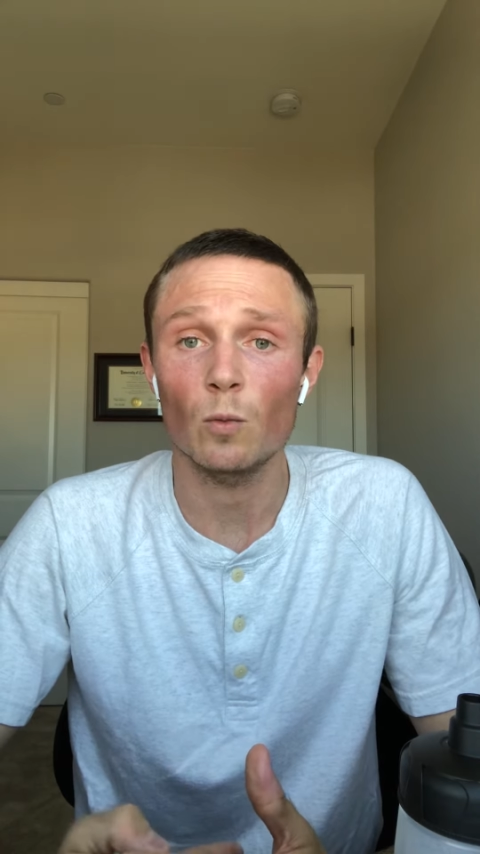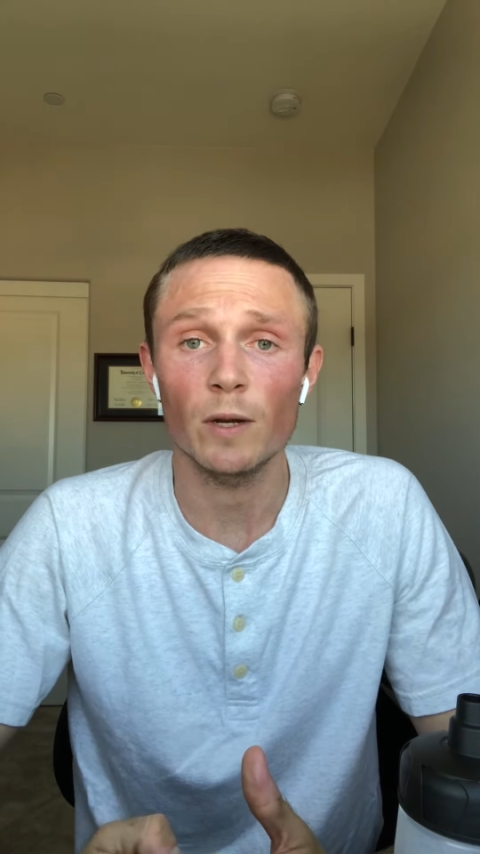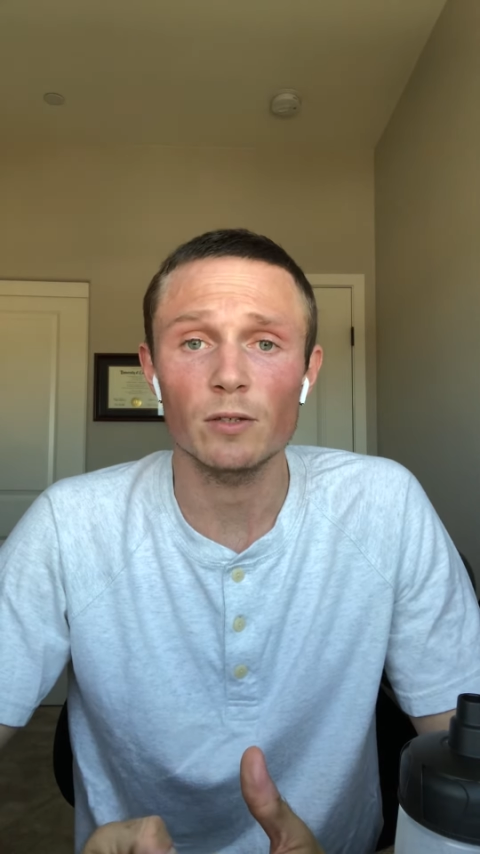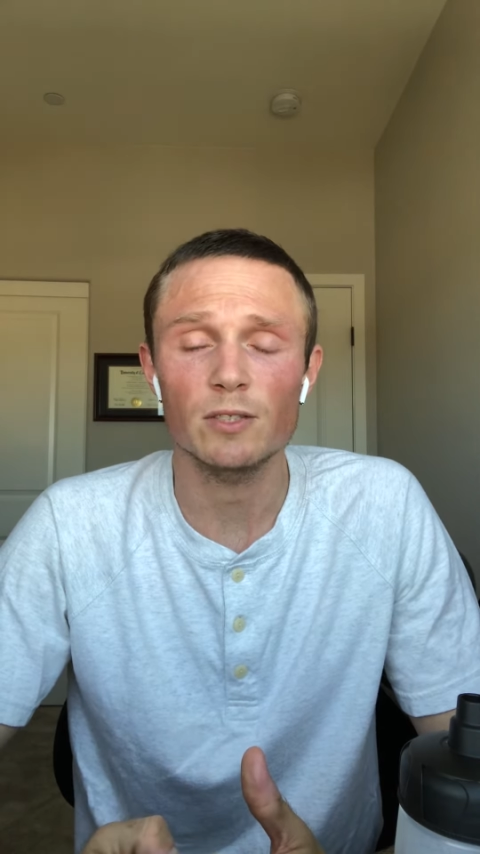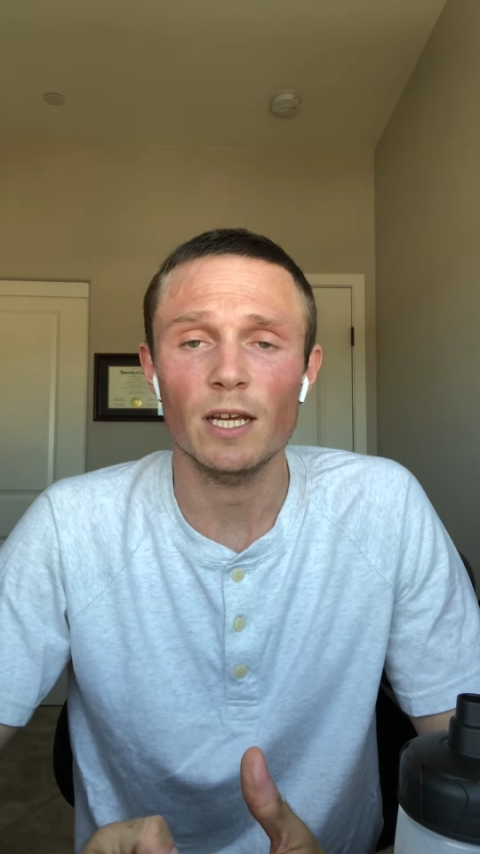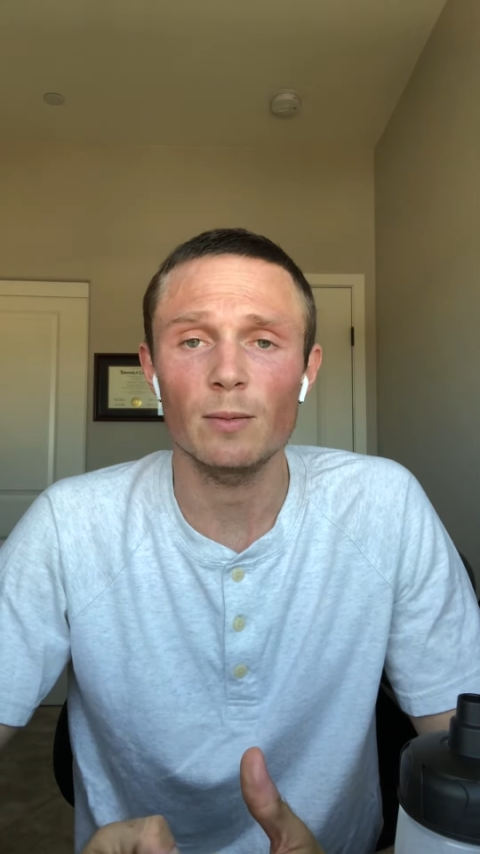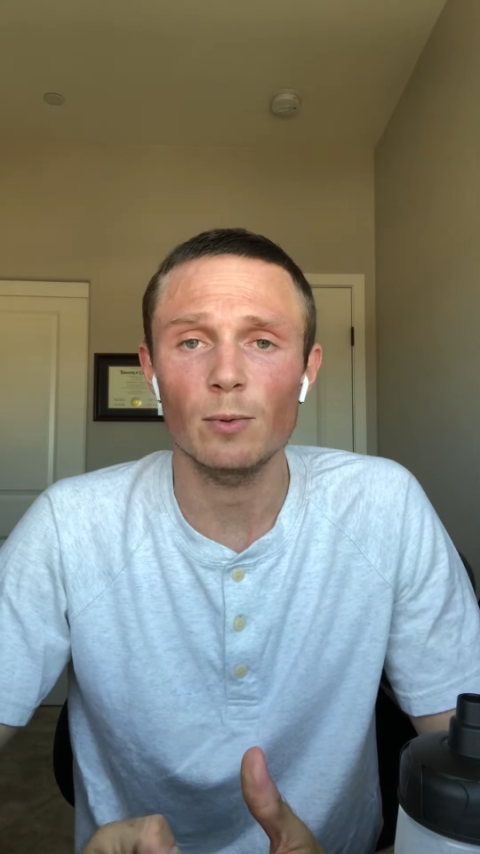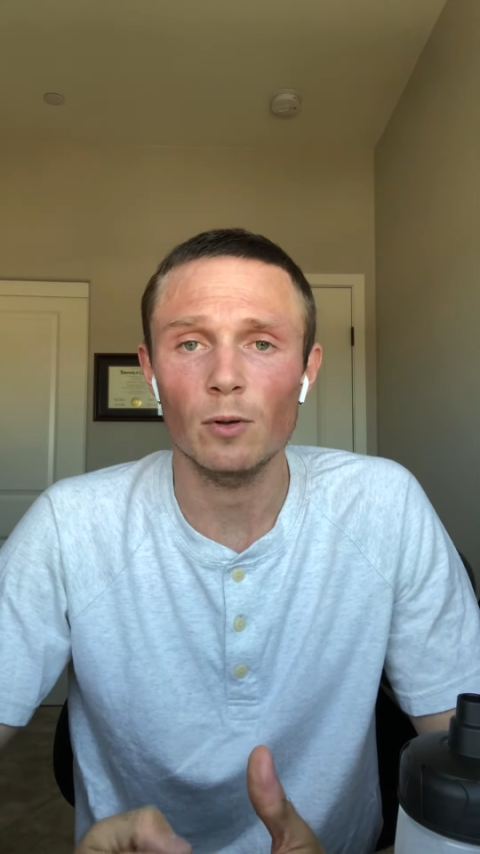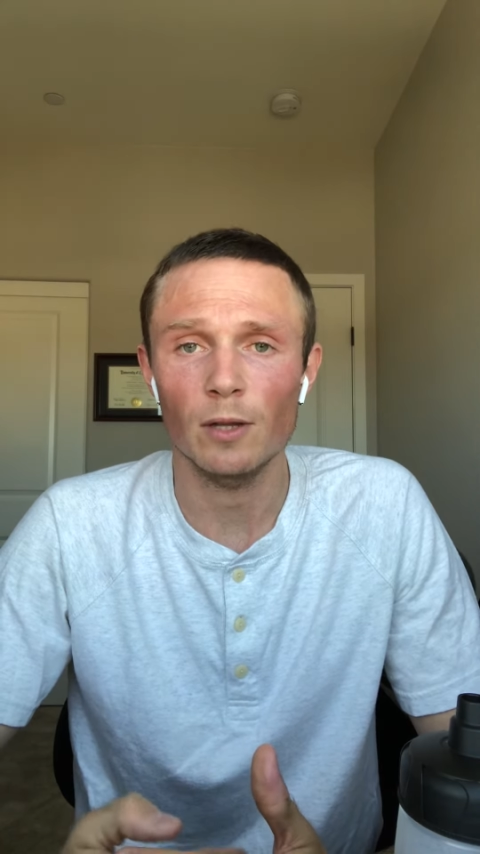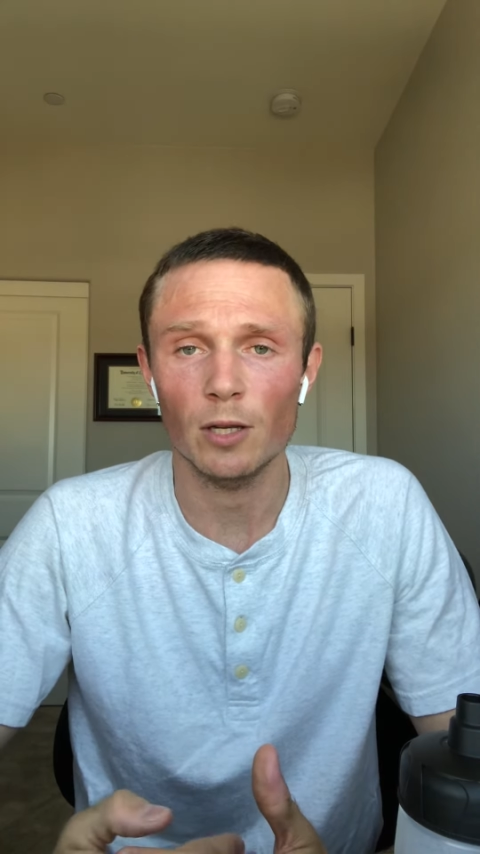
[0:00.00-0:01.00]
we're
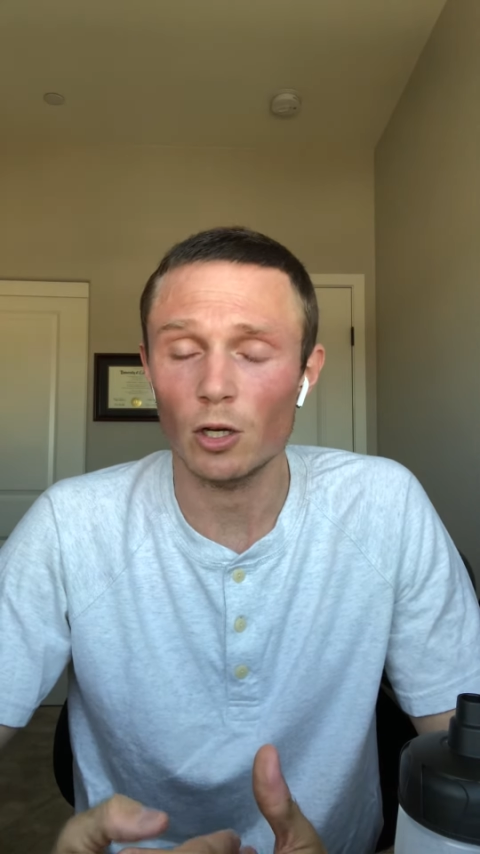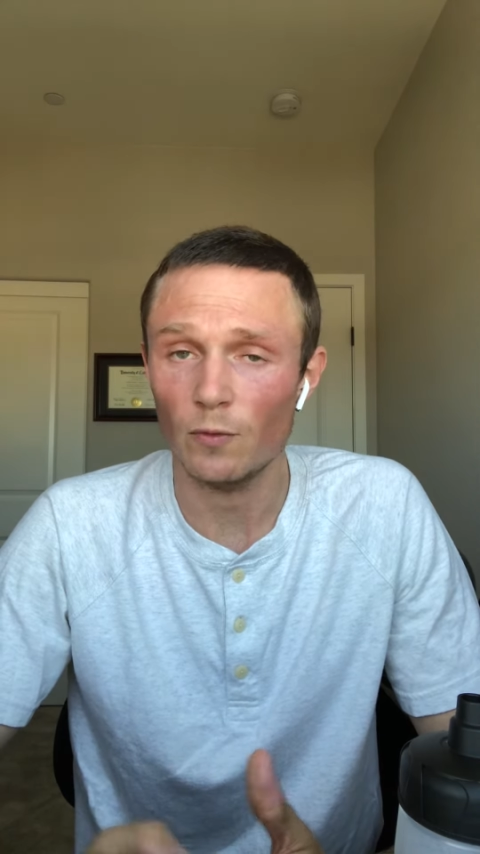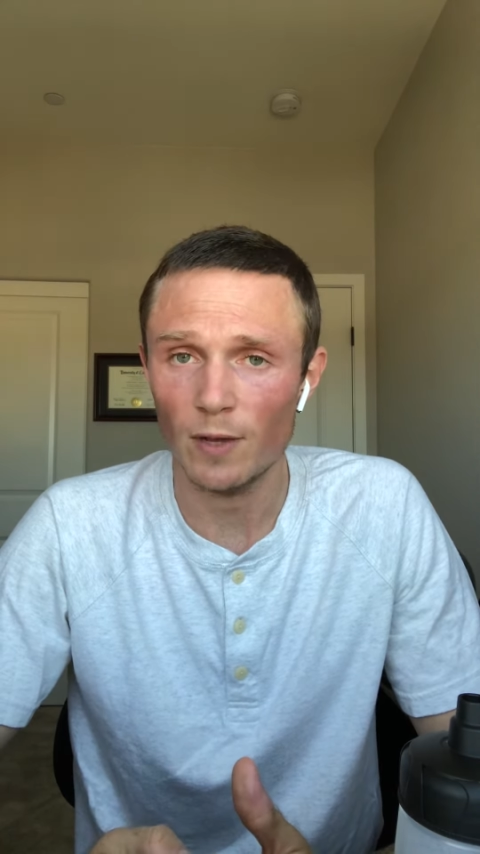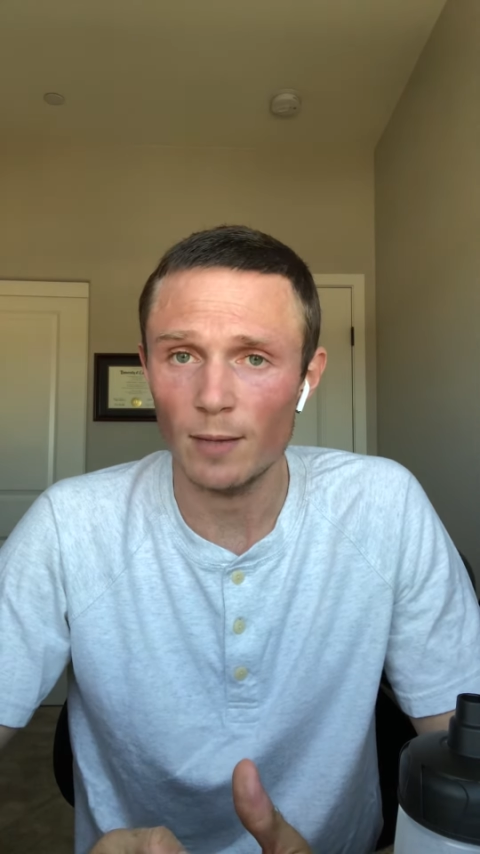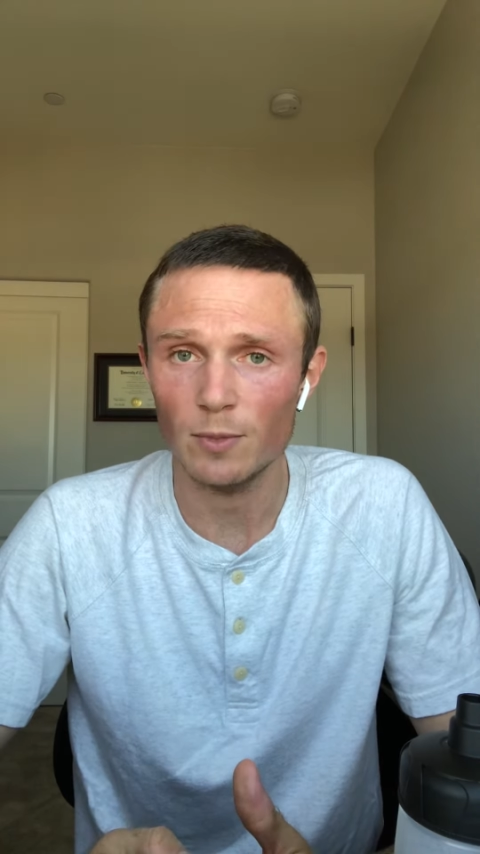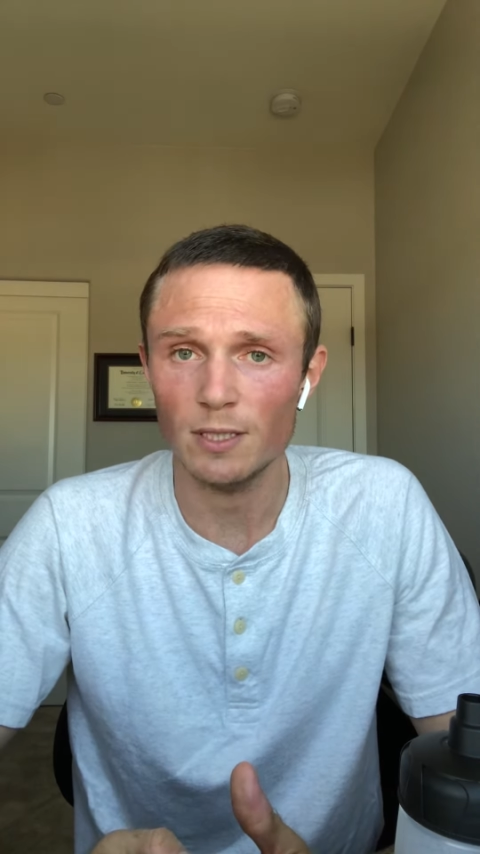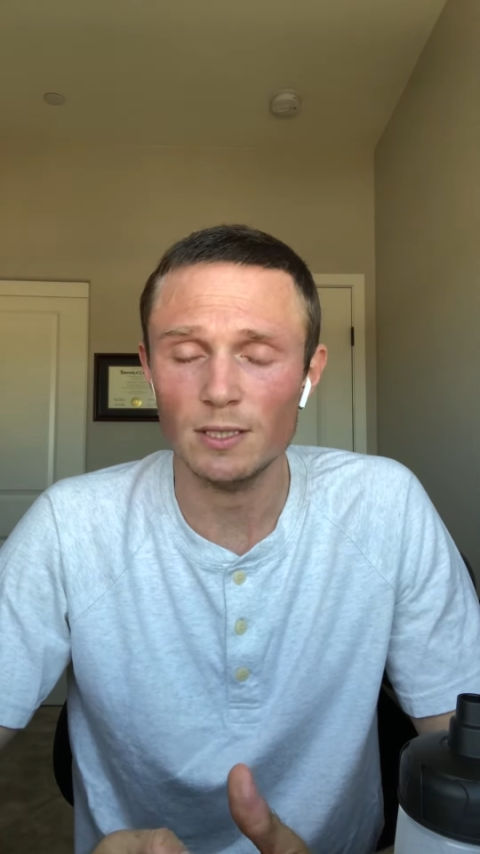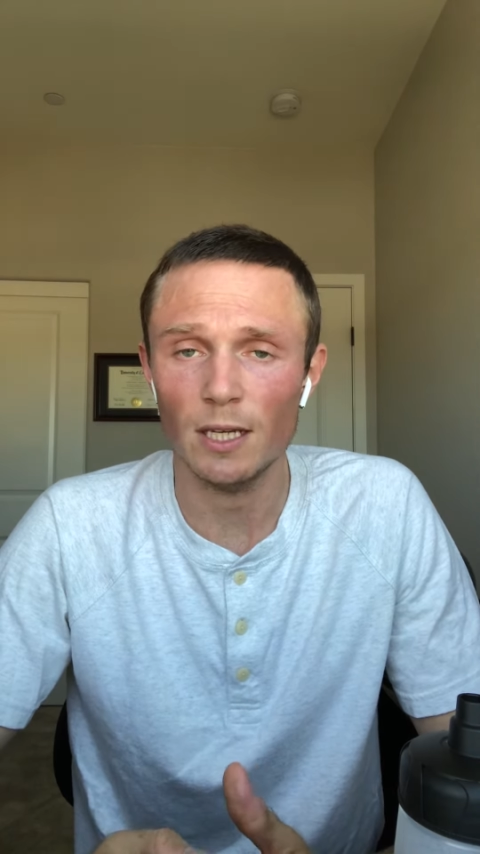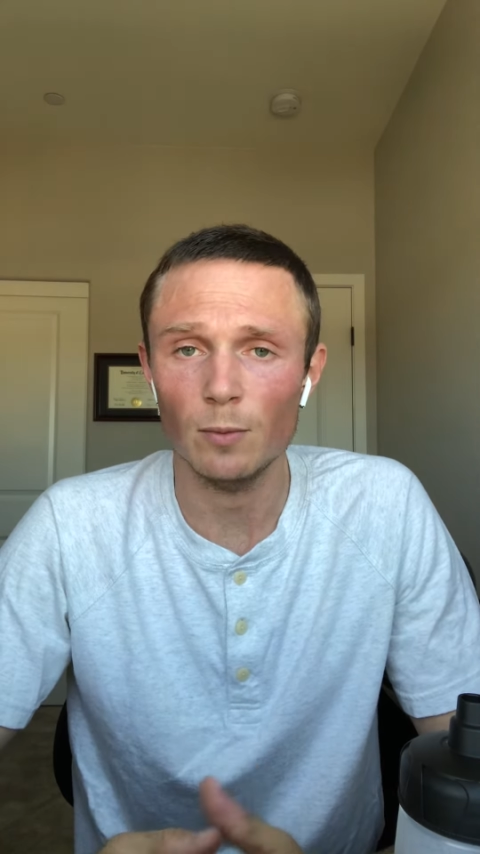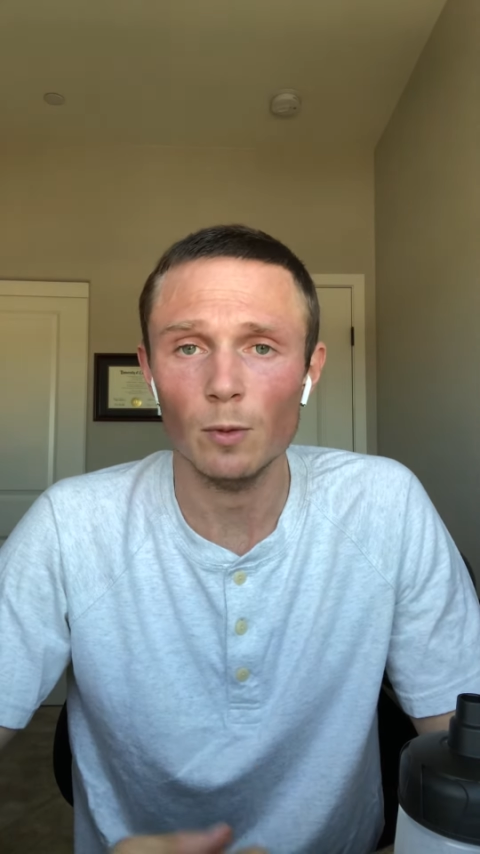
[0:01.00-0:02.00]
stable and our family's
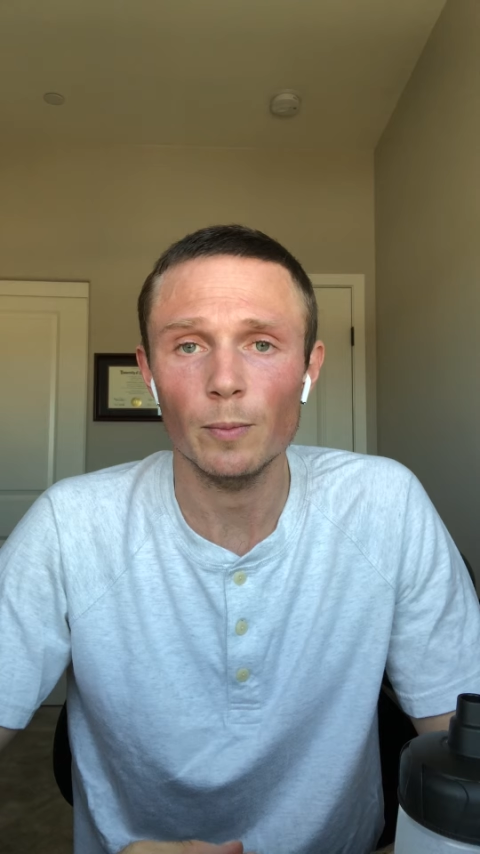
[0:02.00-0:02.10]
stable.